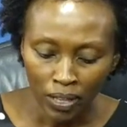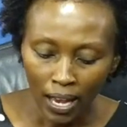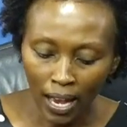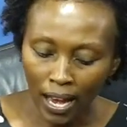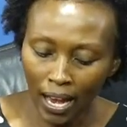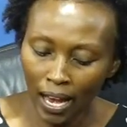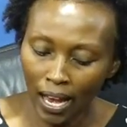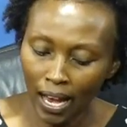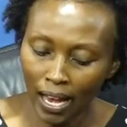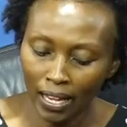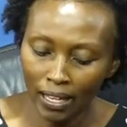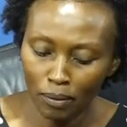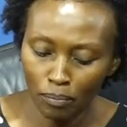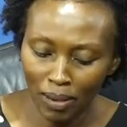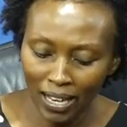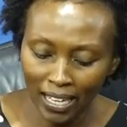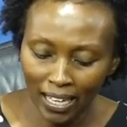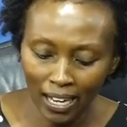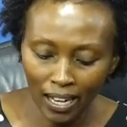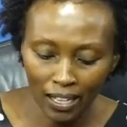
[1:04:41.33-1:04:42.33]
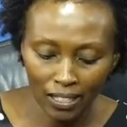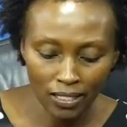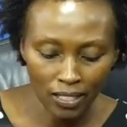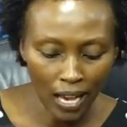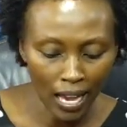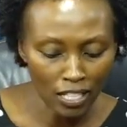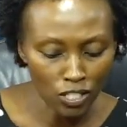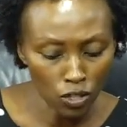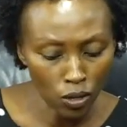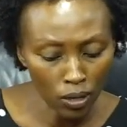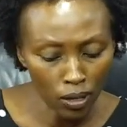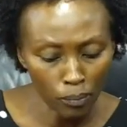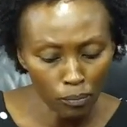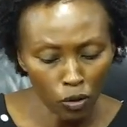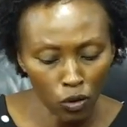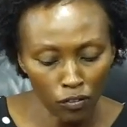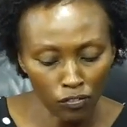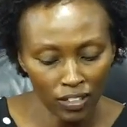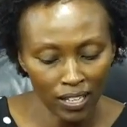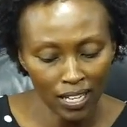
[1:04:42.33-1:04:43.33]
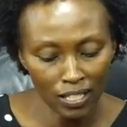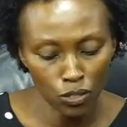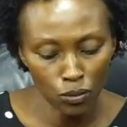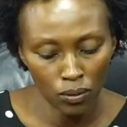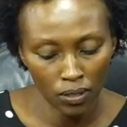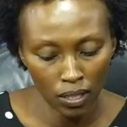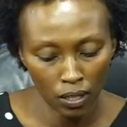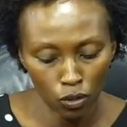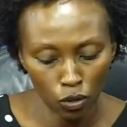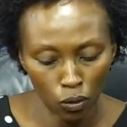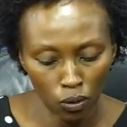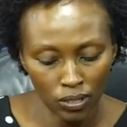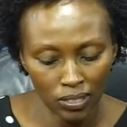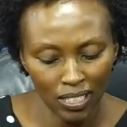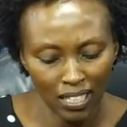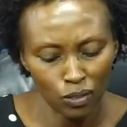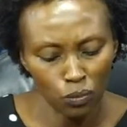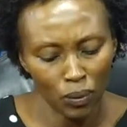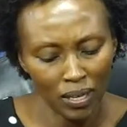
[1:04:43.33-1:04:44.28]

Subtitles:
And make a solemn covenant with the Lord that